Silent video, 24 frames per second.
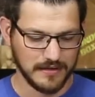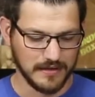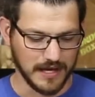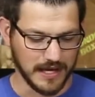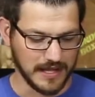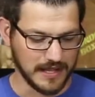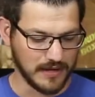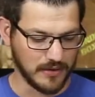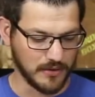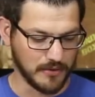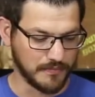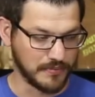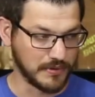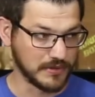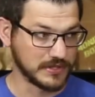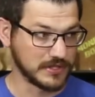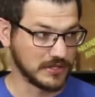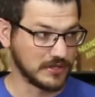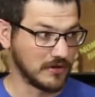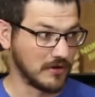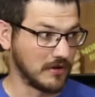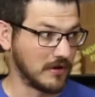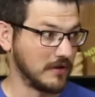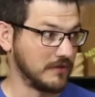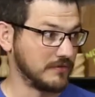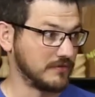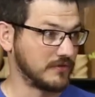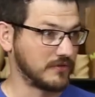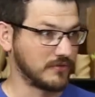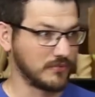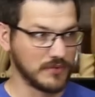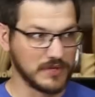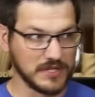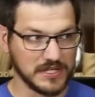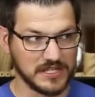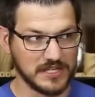and they were printed on
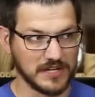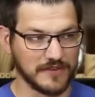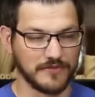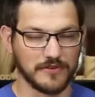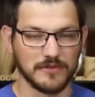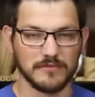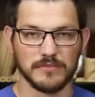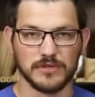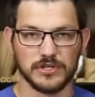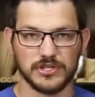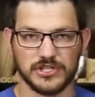3 different